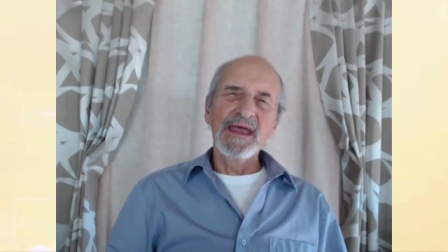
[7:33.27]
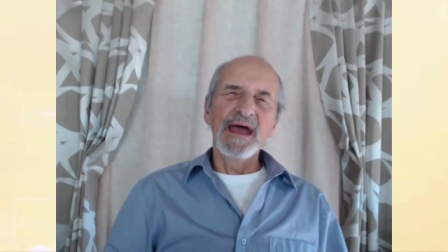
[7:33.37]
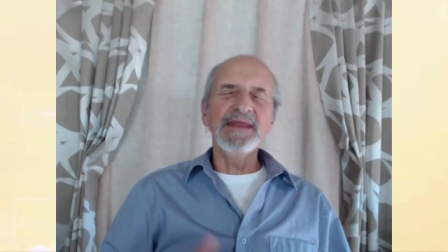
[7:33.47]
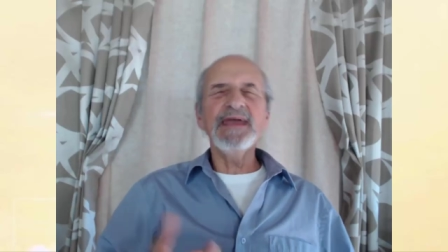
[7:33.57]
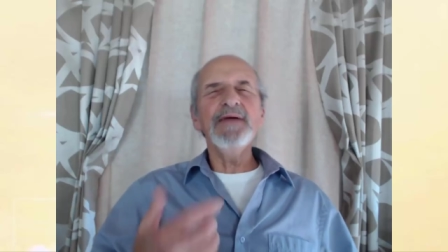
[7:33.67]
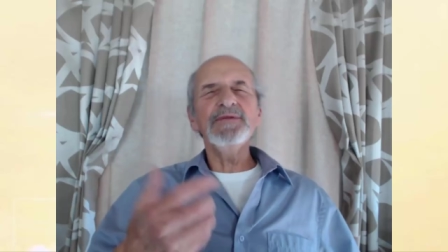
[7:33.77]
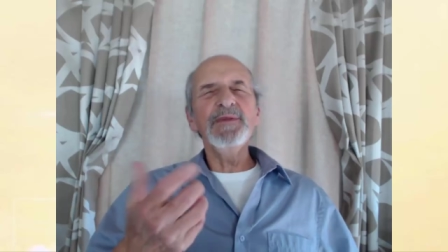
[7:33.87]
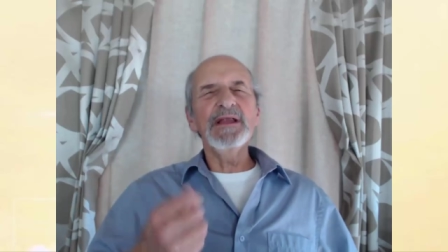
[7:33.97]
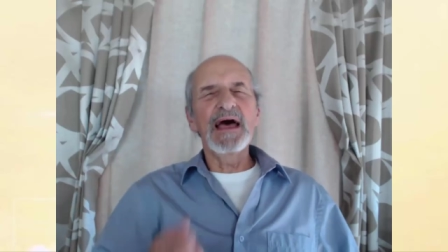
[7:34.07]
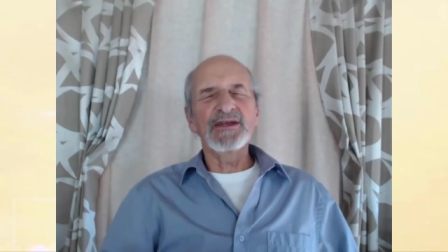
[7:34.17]
And he came to
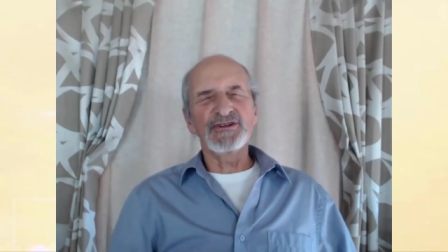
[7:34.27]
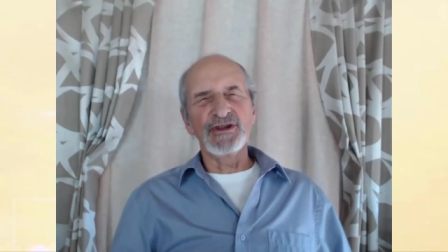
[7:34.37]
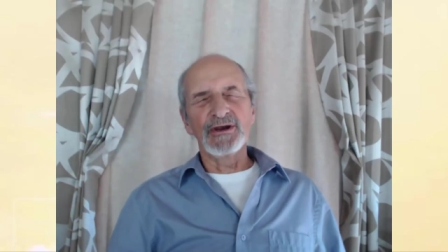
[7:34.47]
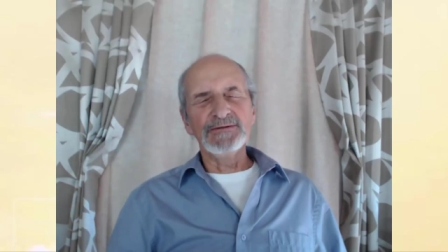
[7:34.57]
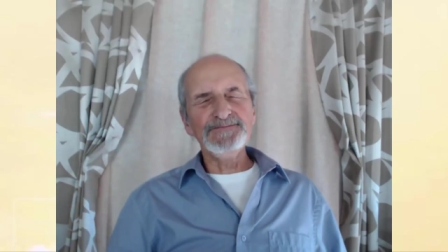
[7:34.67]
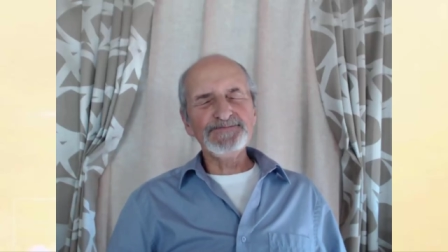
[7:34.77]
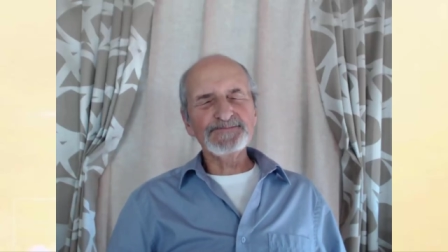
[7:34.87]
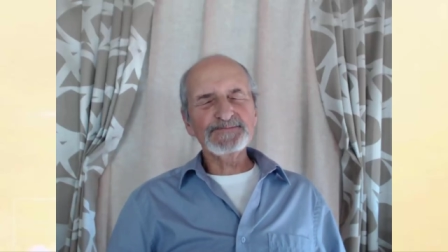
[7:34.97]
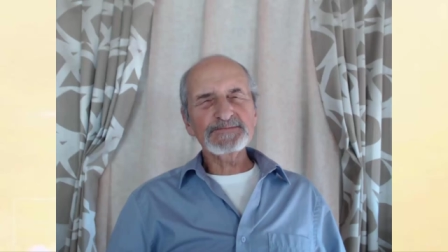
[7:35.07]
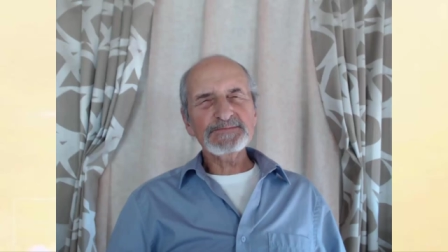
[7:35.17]
me last year,
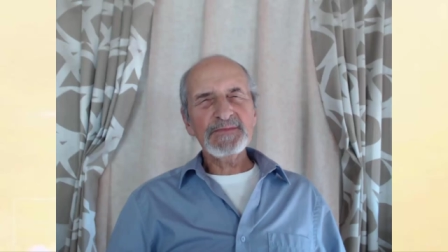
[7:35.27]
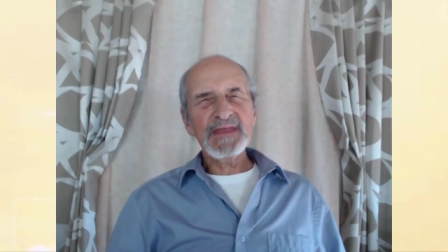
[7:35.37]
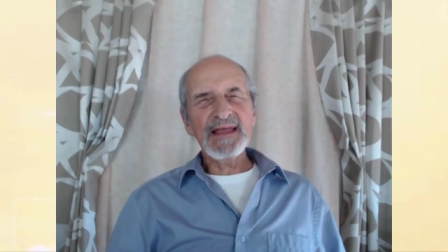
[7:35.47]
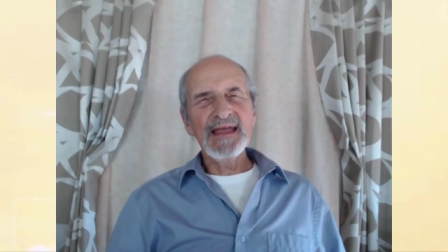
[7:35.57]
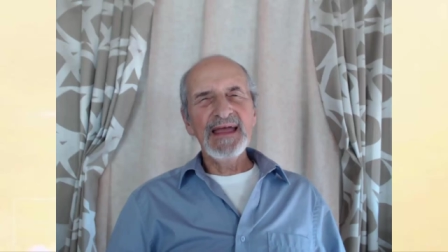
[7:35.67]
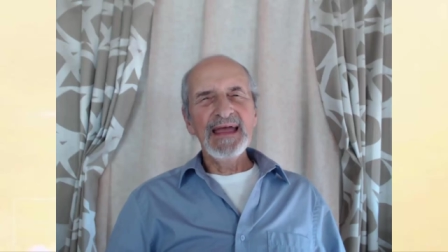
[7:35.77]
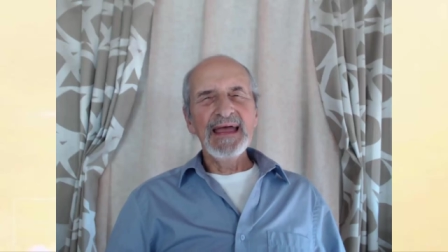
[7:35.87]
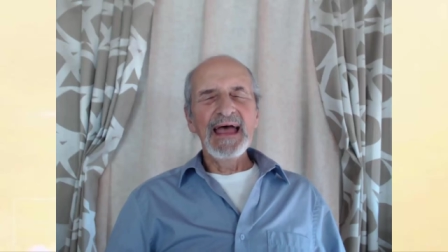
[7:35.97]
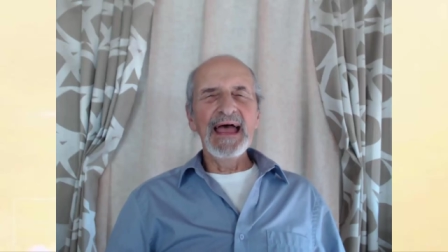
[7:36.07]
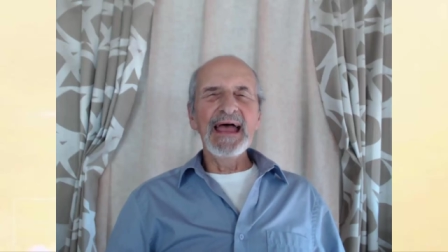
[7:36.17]

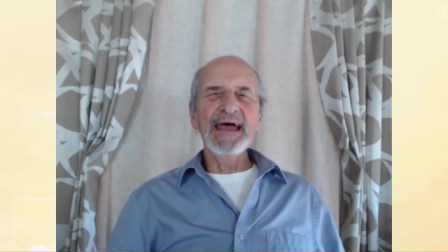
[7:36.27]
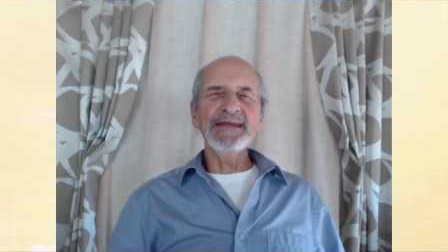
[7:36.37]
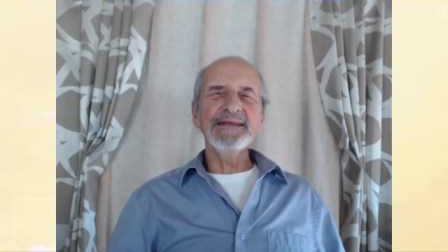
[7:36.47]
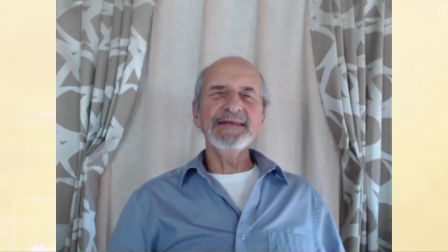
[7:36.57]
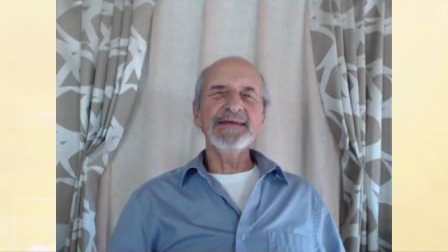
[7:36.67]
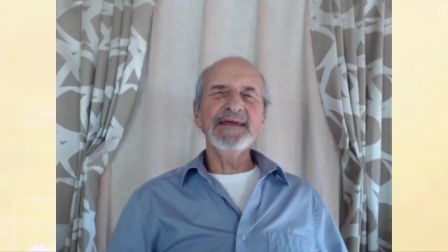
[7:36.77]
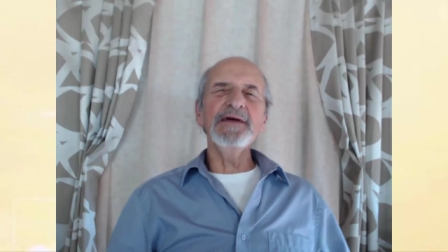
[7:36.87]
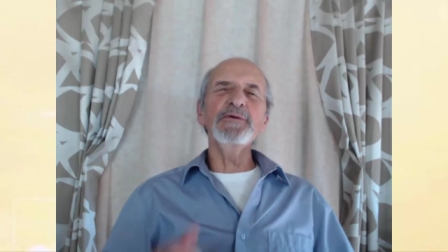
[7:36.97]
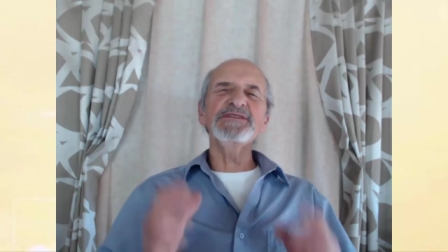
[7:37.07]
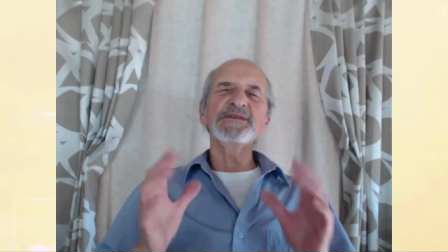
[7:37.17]
and
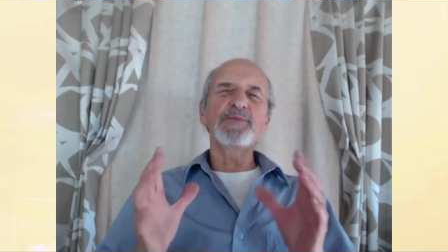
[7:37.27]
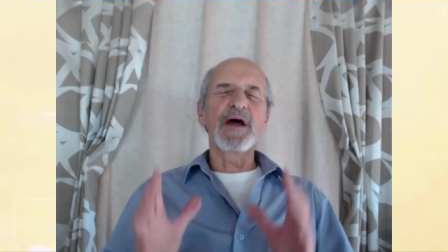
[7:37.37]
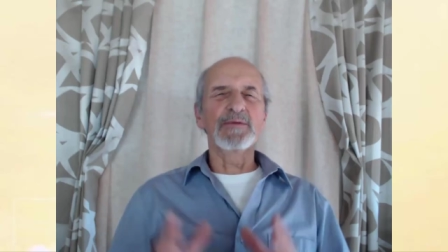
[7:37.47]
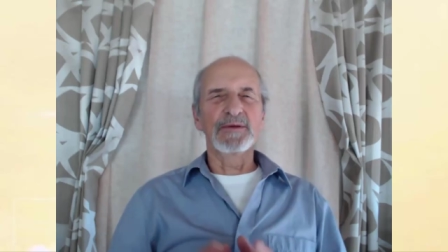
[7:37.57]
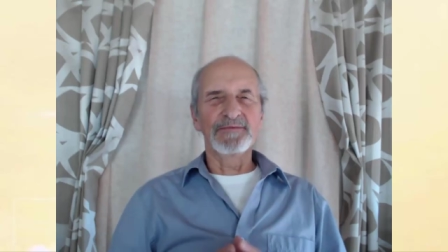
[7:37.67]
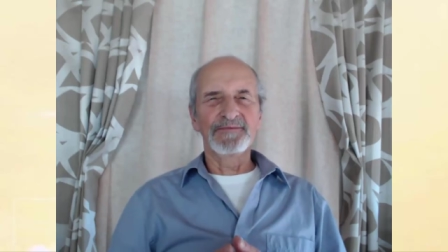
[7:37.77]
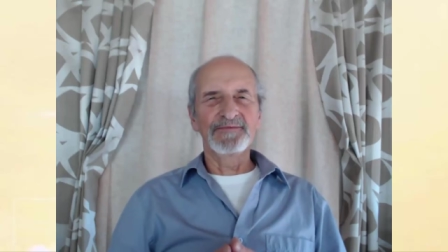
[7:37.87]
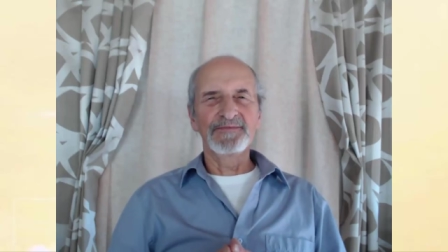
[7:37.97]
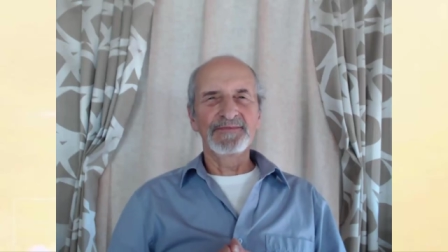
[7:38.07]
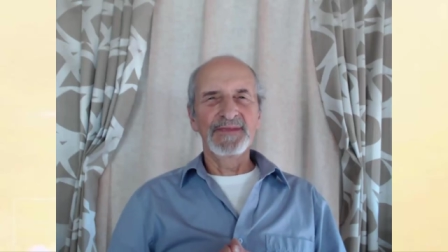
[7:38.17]
here was his problem.
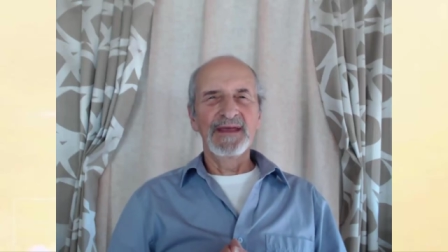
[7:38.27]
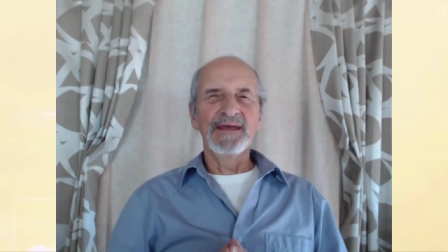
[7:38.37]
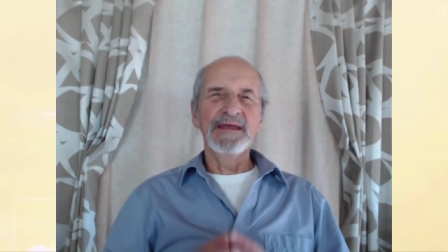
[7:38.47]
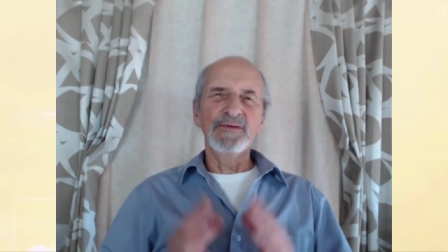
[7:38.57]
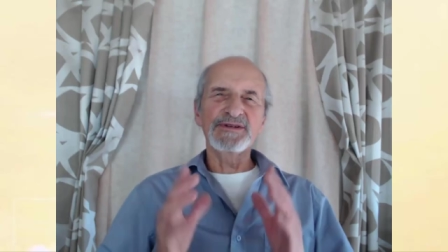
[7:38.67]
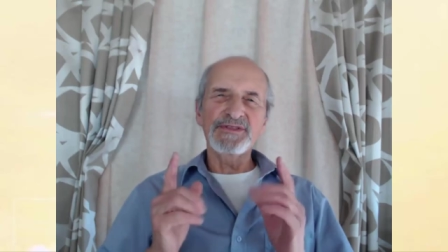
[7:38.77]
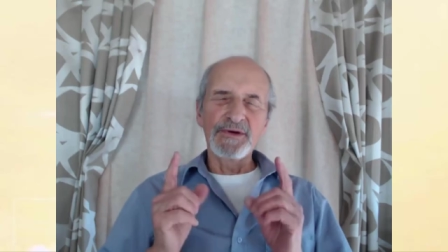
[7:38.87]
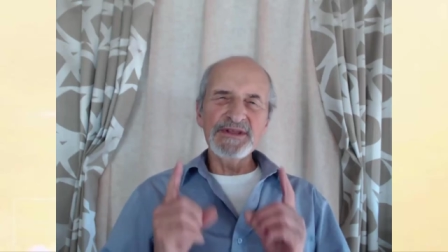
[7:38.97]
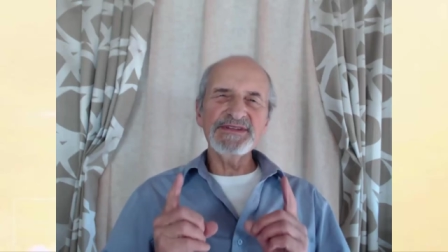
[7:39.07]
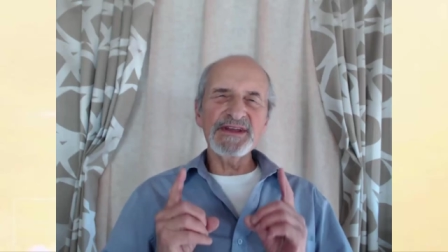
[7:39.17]
He was
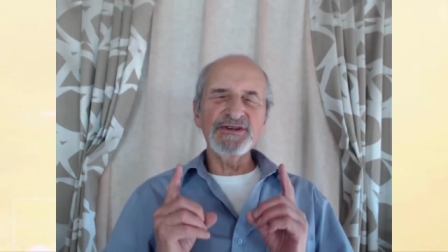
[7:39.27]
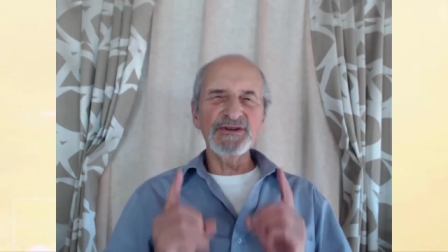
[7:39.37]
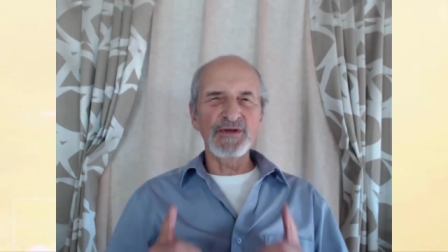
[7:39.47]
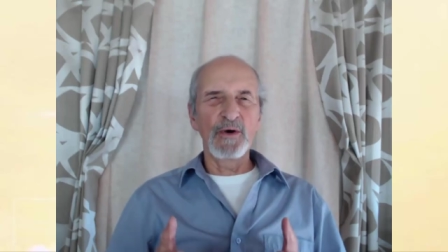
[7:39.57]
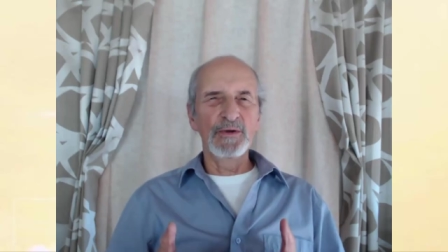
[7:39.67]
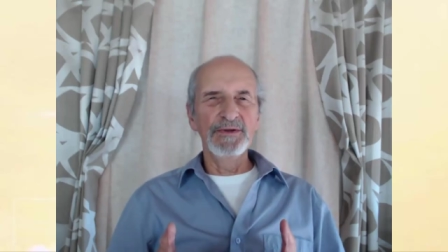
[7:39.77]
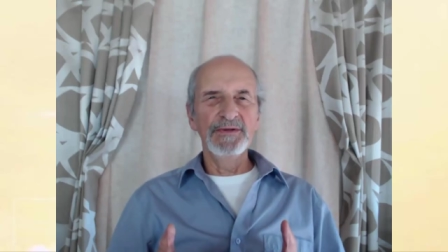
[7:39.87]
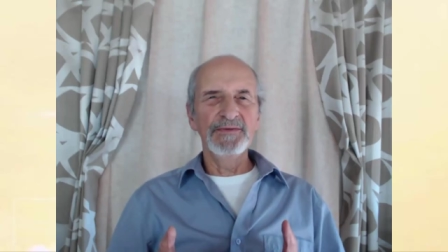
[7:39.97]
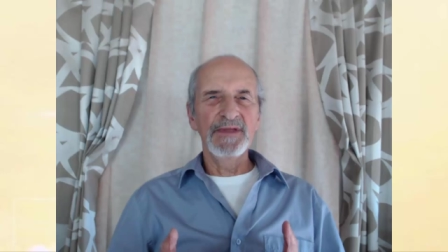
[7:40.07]
36 years old,